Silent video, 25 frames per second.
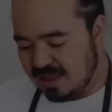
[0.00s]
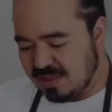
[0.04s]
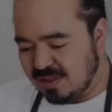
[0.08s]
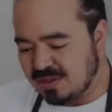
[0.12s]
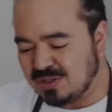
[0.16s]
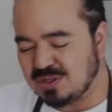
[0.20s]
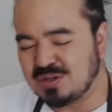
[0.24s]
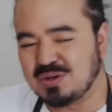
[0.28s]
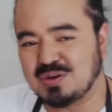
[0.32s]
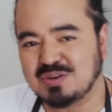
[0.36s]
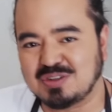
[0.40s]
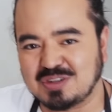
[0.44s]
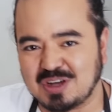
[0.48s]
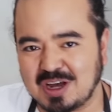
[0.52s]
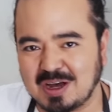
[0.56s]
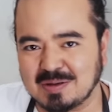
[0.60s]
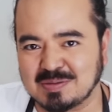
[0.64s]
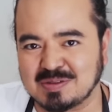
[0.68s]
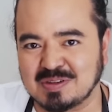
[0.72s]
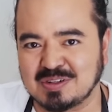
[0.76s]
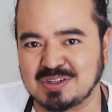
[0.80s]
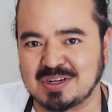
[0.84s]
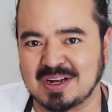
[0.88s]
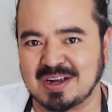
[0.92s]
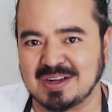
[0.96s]
other 2
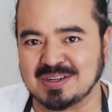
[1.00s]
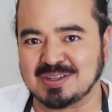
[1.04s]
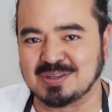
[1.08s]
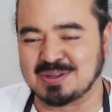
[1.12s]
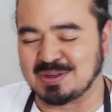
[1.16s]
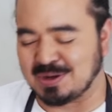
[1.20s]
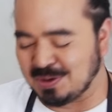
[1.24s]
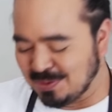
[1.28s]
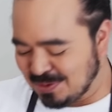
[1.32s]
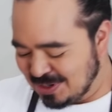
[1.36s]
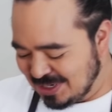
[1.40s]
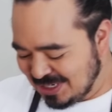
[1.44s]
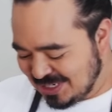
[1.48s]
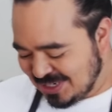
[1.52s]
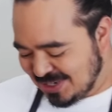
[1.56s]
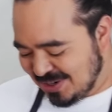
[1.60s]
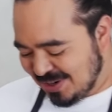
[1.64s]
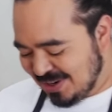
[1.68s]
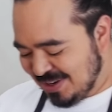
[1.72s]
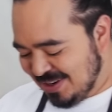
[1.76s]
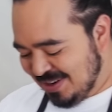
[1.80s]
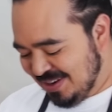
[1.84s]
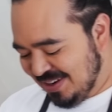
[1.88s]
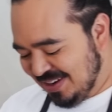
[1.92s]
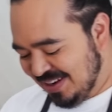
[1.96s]
types of chashu I want to show
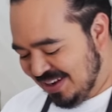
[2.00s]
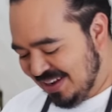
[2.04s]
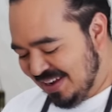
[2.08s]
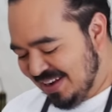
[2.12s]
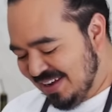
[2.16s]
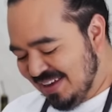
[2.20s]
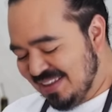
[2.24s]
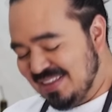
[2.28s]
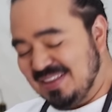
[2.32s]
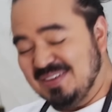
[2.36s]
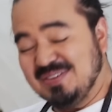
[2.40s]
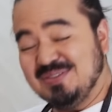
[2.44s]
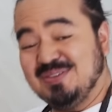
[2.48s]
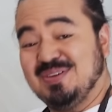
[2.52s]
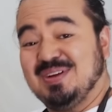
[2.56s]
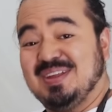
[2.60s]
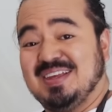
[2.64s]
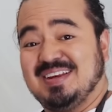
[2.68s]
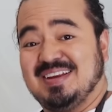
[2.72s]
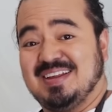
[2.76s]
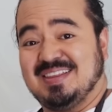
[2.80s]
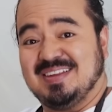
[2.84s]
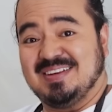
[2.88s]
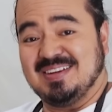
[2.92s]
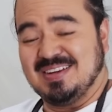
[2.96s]
you, they've really
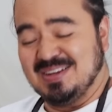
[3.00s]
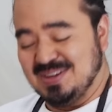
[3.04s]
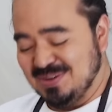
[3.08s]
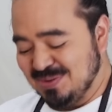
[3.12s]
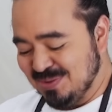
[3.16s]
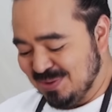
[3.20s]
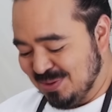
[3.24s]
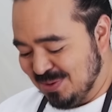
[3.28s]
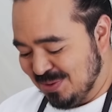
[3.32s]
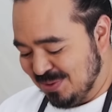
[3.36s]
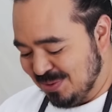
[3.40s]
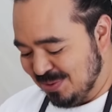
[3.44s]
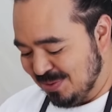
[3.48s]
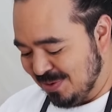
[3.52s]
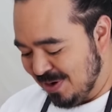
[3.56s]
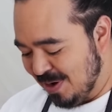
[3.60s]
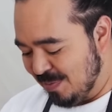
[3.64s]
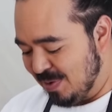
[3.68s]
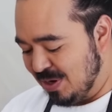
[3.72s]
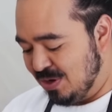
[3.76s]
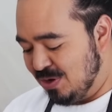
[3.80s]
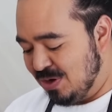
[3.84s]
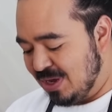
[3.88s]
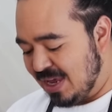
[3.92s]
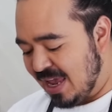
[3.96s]
nothing to do at all. I
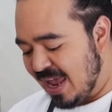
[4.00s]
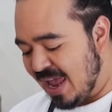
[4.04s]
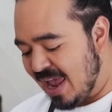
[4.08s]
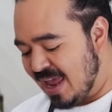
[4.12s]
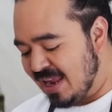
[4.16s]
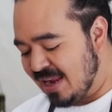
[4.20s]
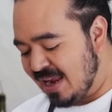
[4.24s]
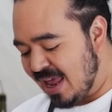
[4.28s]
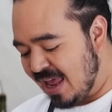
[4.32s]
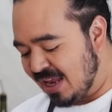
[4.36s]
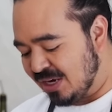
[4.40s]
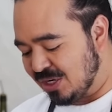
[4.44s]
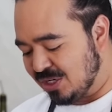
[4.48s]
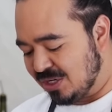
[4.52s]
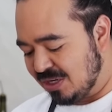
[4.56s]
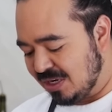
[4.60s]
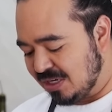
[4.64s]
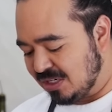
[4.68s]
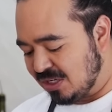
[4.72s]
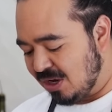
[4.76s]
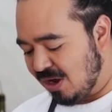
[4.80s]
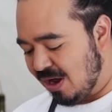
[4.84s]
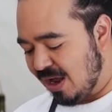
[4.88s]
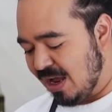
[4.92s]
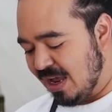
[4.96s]
mean, you can actually
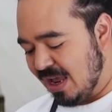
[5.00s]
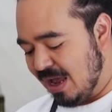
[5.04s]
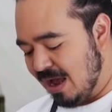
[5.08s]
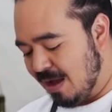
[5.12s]
tie